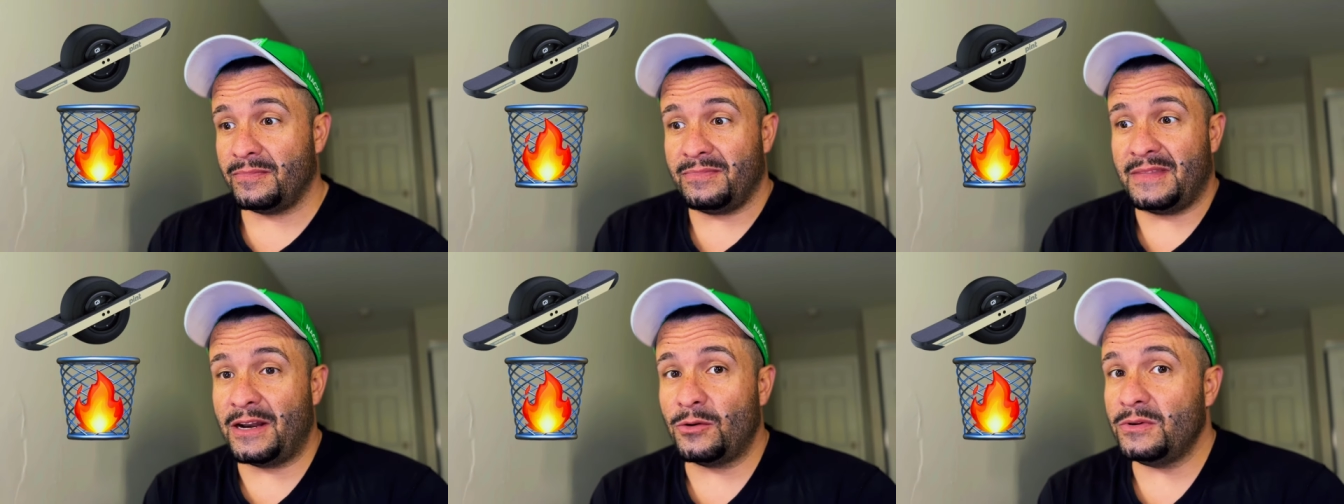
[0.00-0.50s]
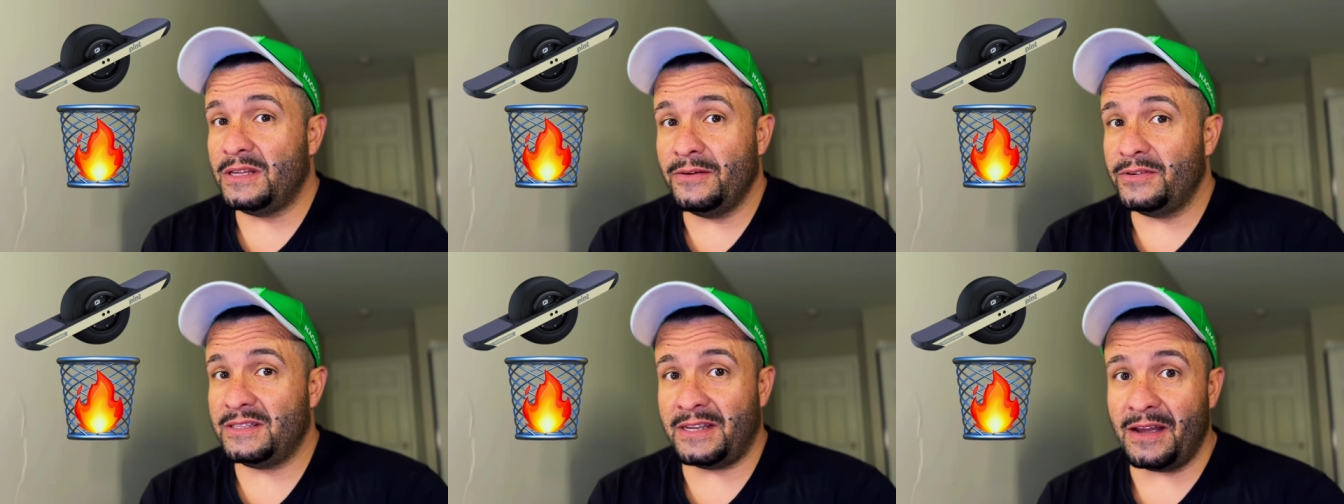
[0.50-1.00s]
they don't give
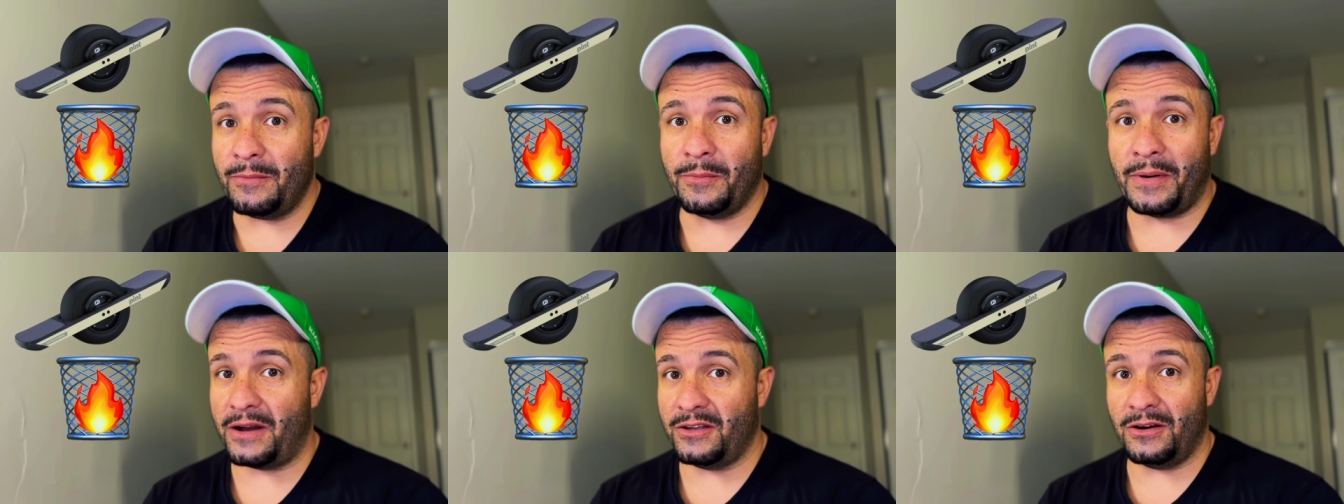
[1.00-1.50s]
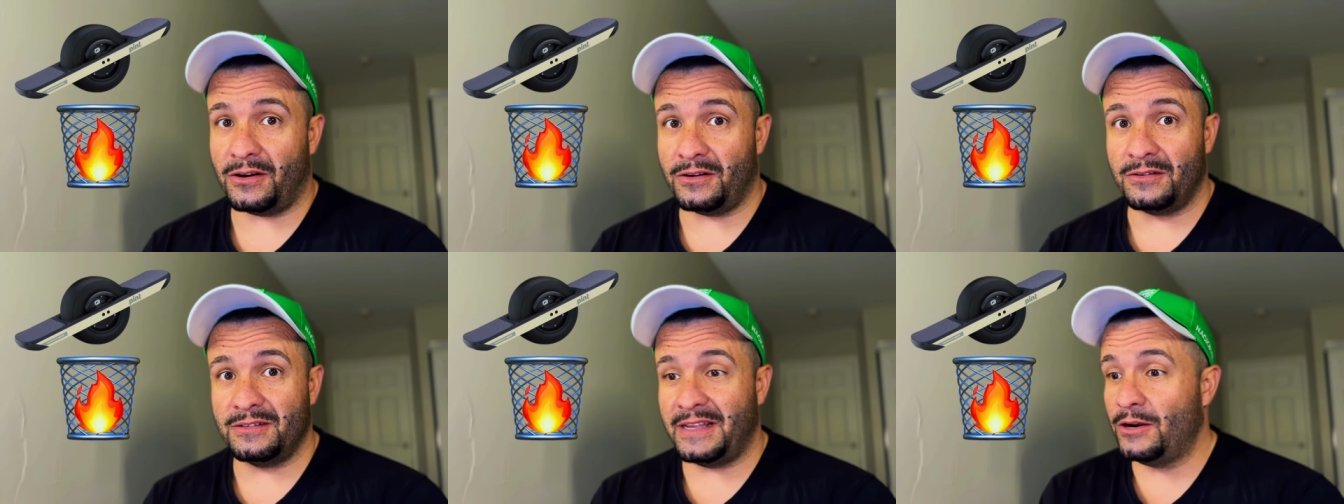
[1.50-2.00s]
a damn about y'all.
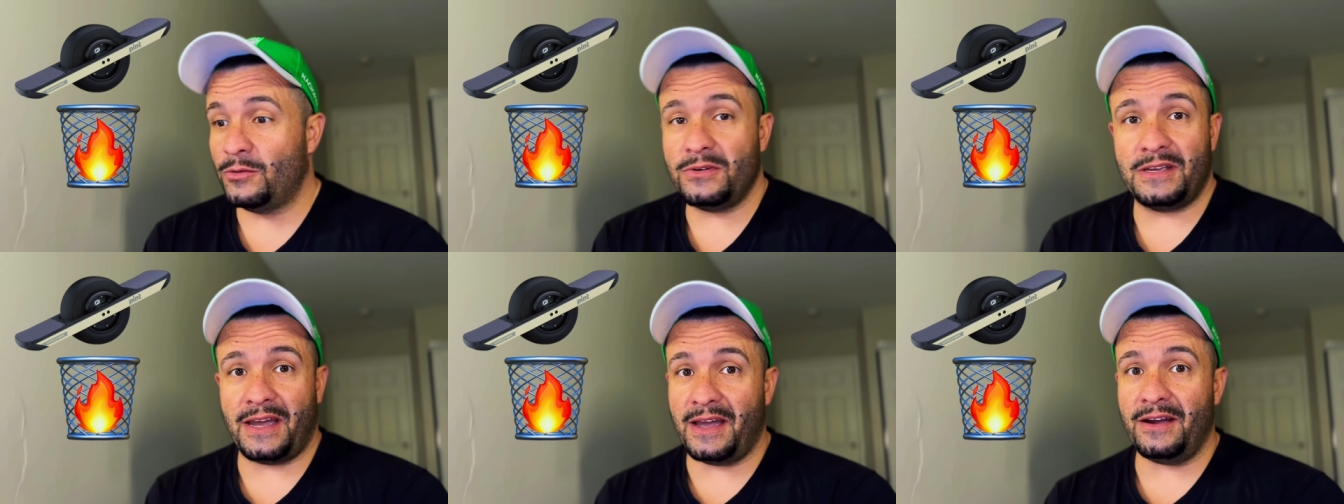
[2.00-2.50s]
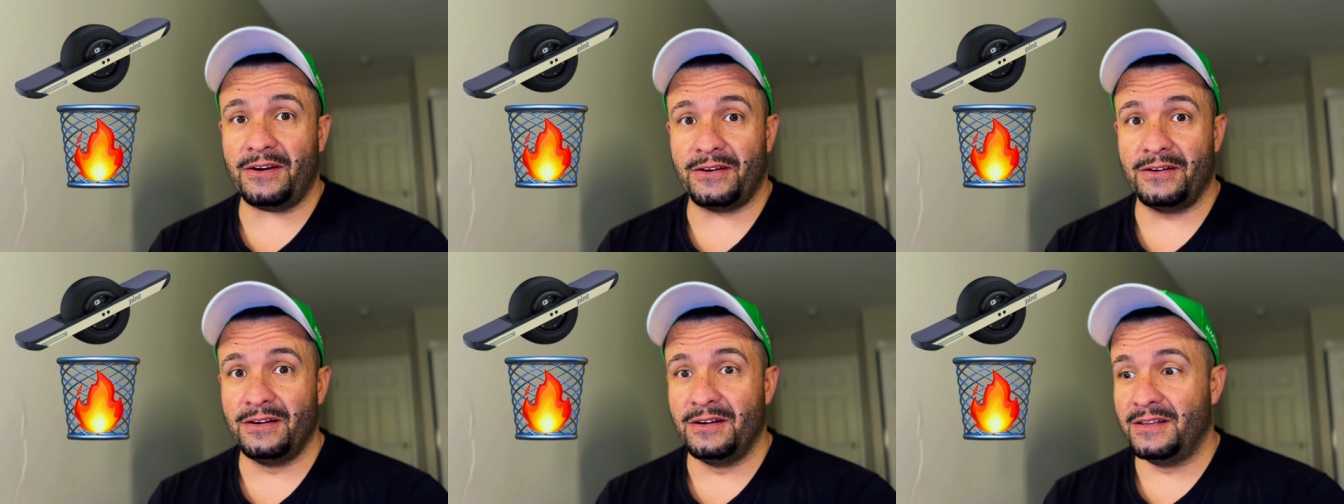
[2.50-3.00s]
They don't care.
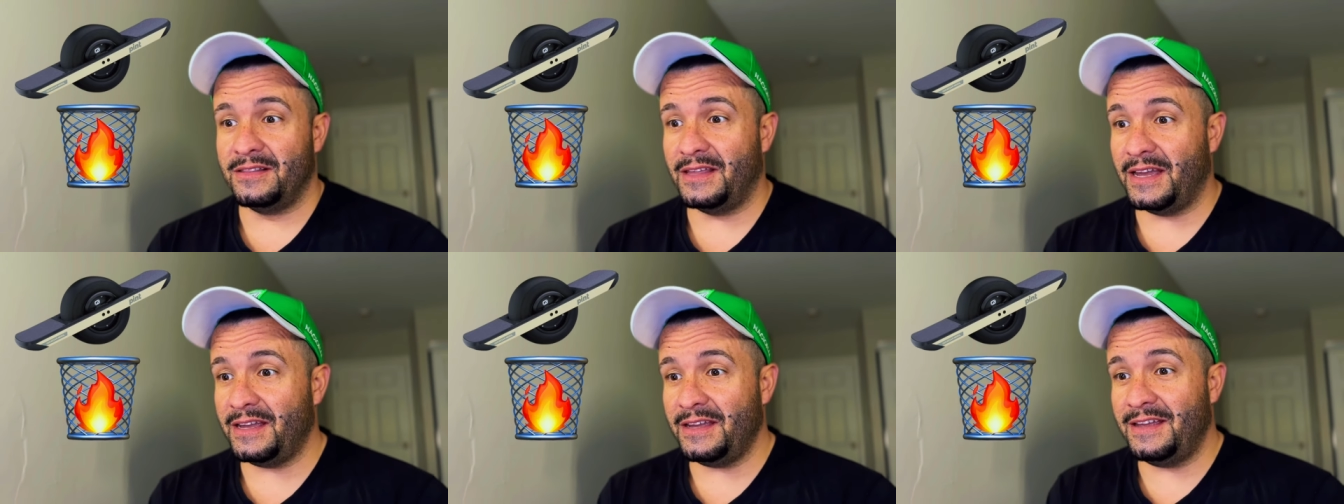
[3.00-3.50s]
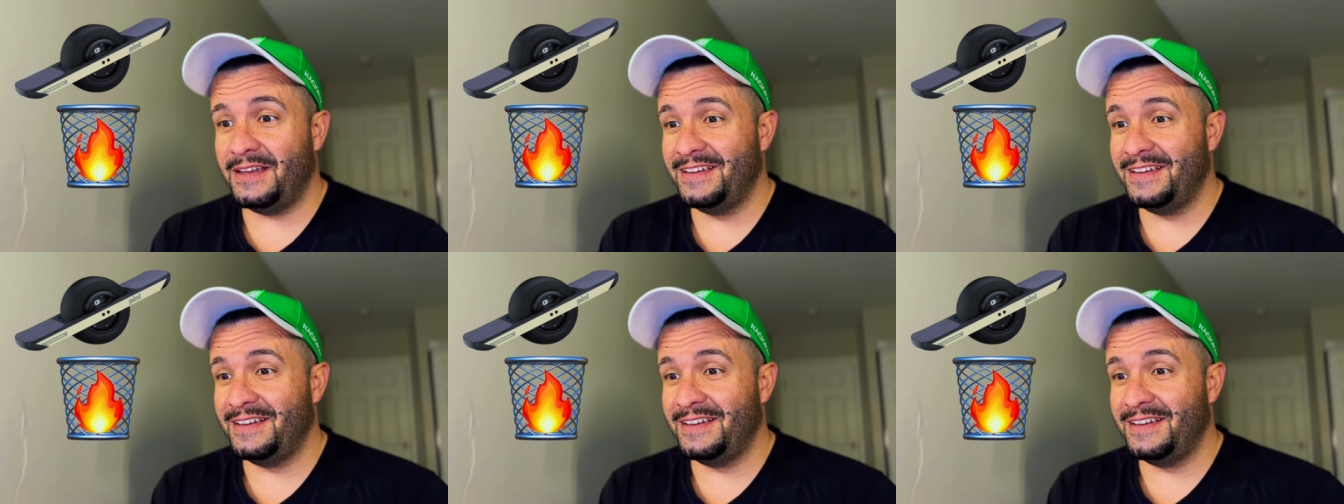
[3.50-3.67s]
They